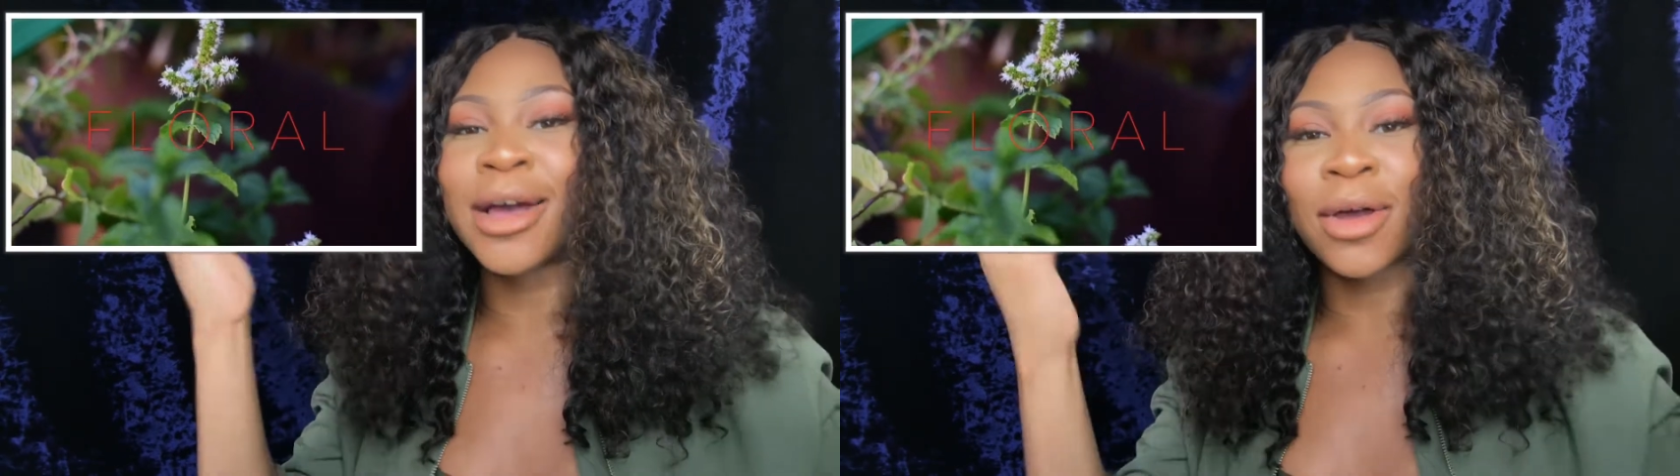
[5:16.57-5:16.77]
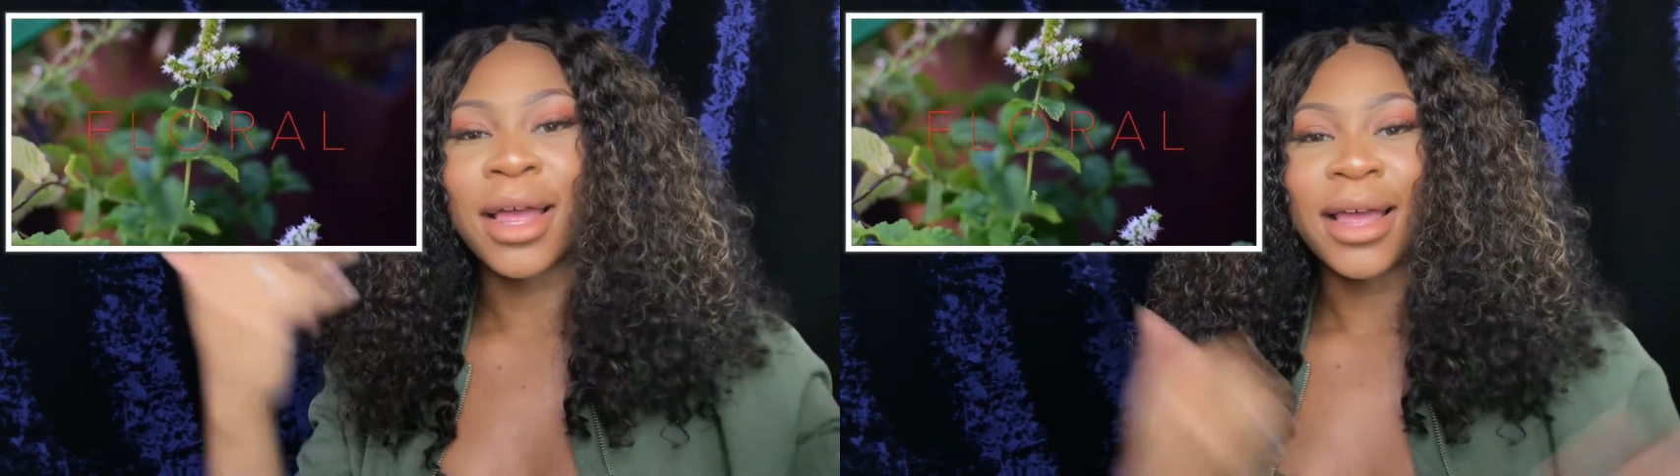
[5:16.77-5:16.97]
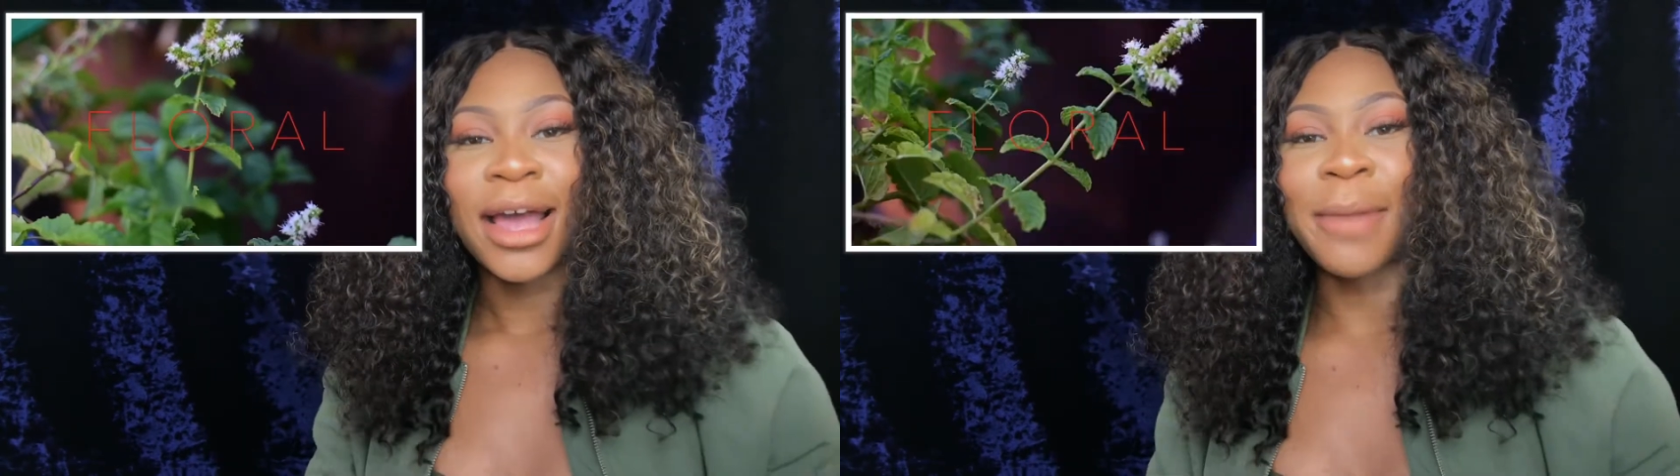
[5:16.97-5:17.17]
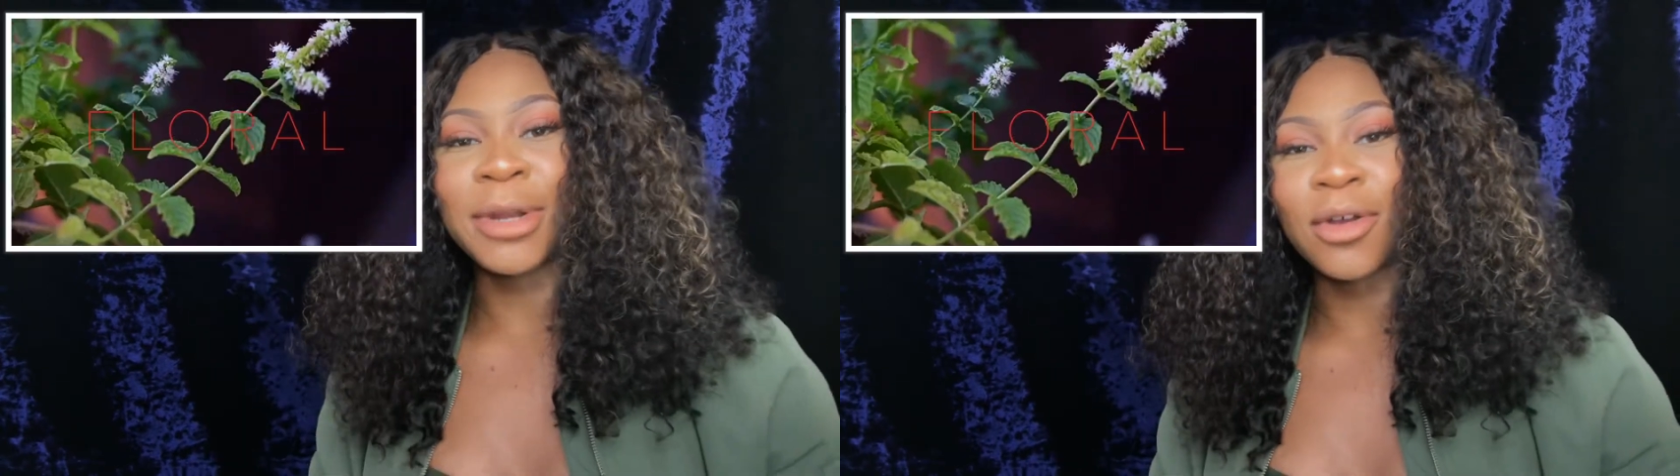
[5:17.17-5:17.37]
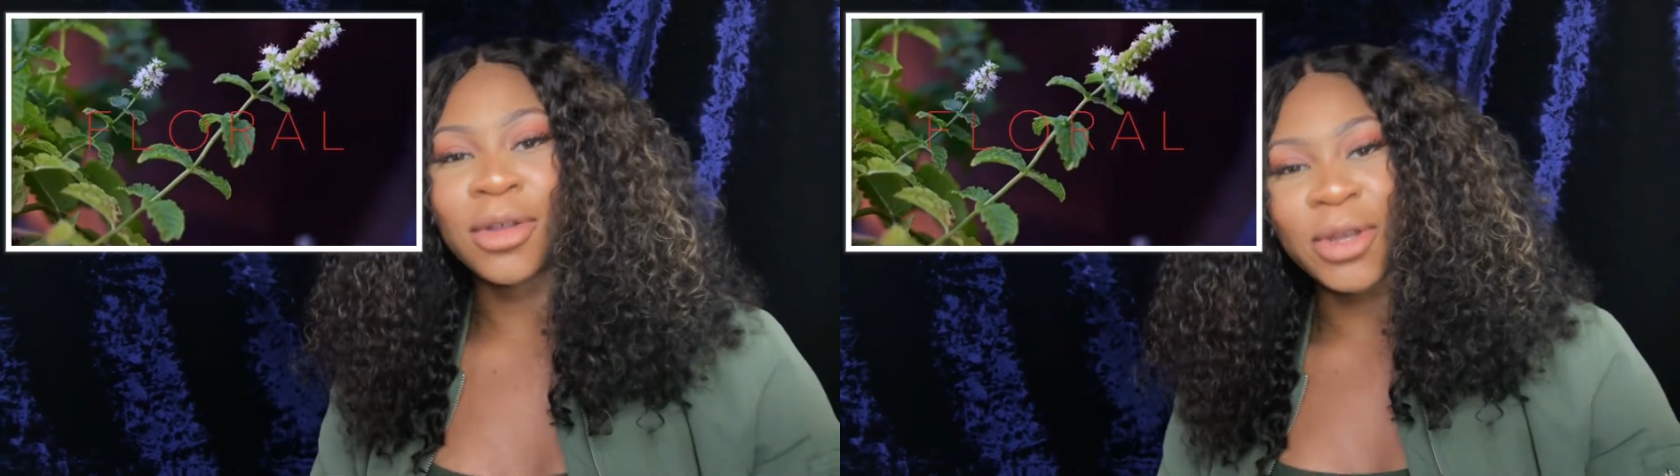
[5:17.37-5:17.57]
out, I'm
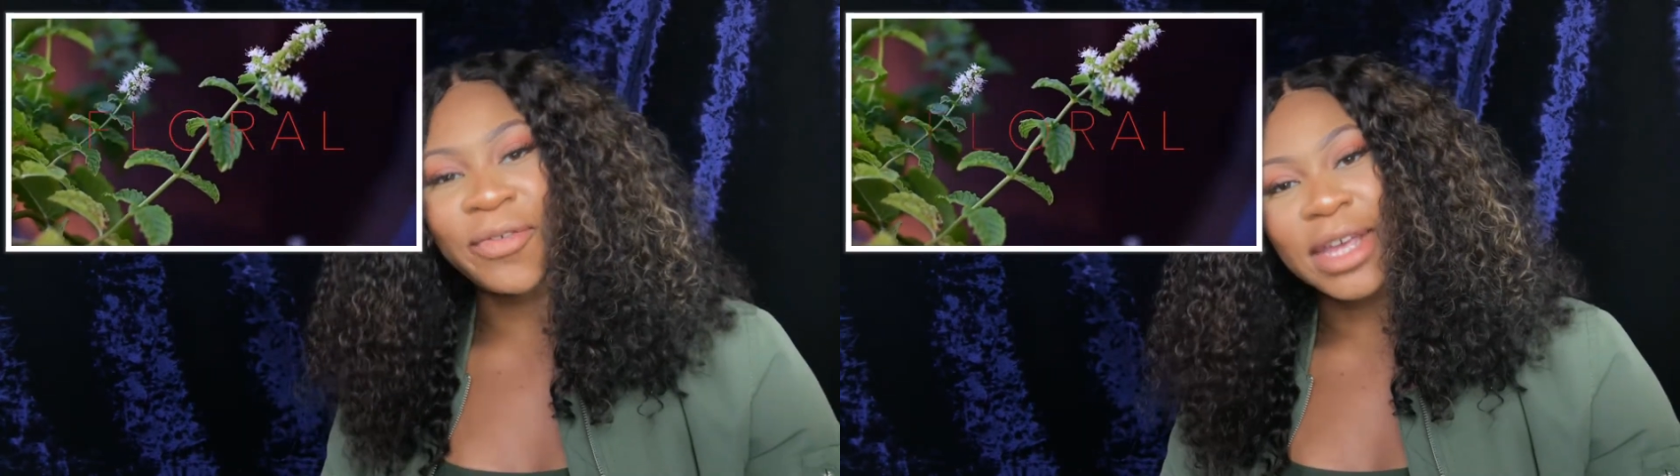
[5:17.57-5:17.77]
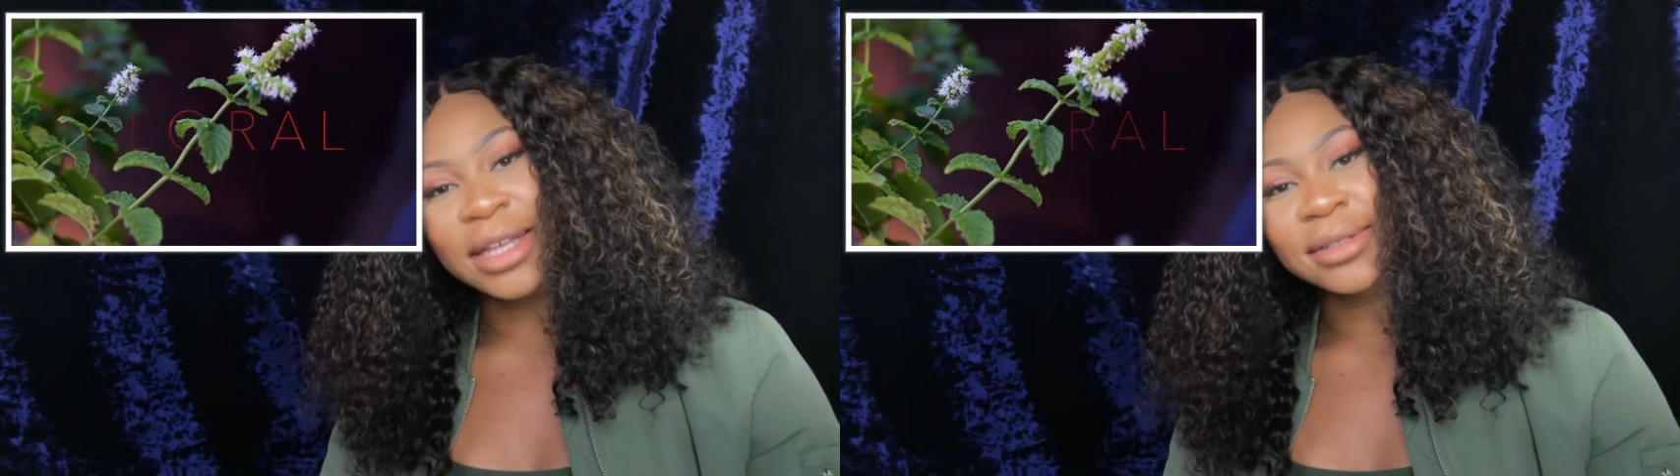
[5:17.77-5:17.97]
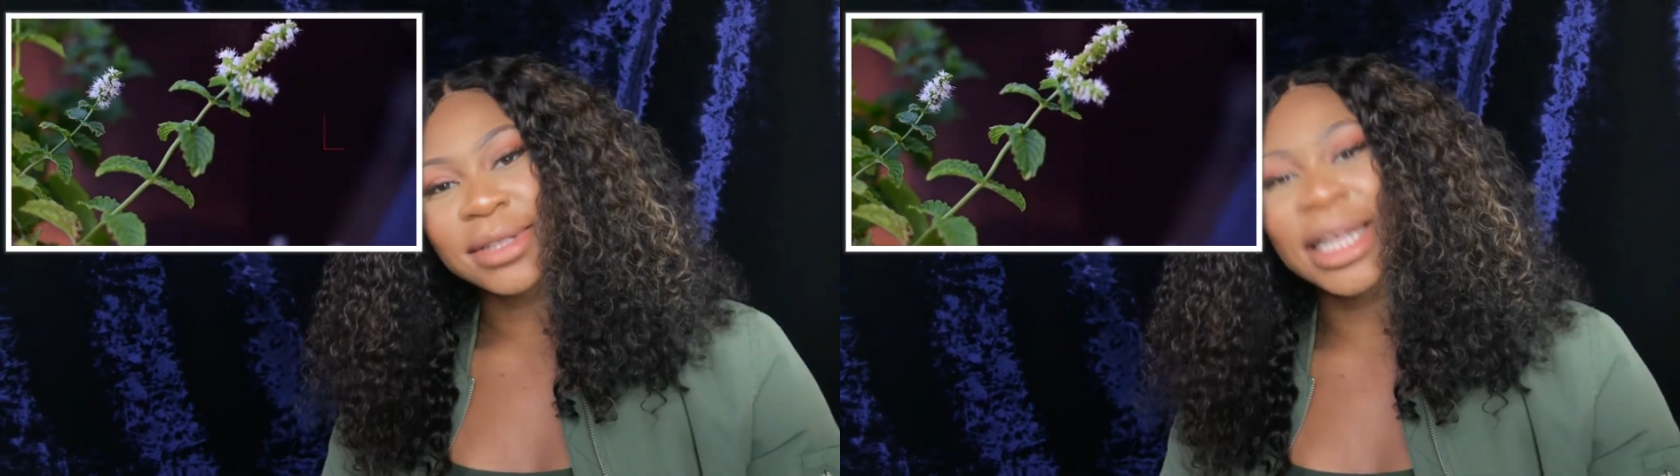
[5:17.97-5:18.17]
in a whole new fit.